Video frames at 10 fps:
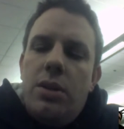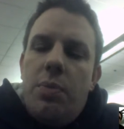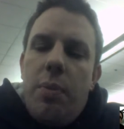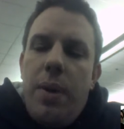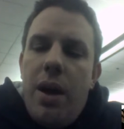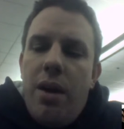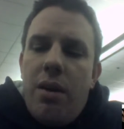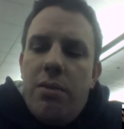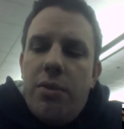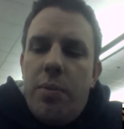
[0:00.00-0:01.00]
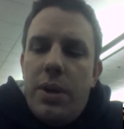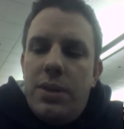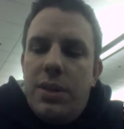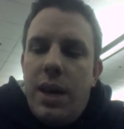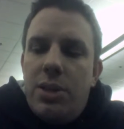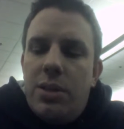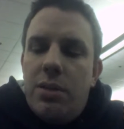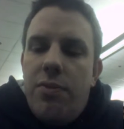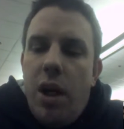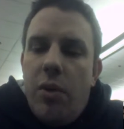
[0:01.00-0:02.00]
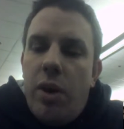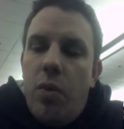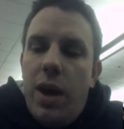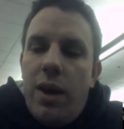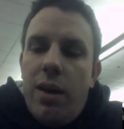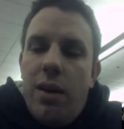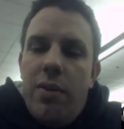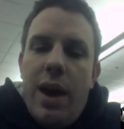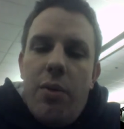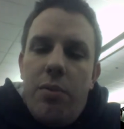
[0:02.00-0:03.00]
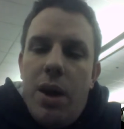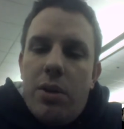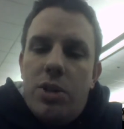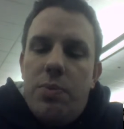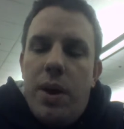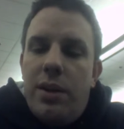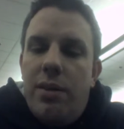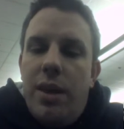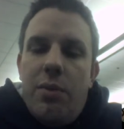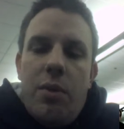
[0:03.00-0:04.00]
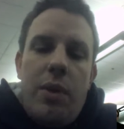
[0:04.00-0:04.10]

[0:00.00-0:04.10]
to prepare for presentations the following week, and that would be our sprint.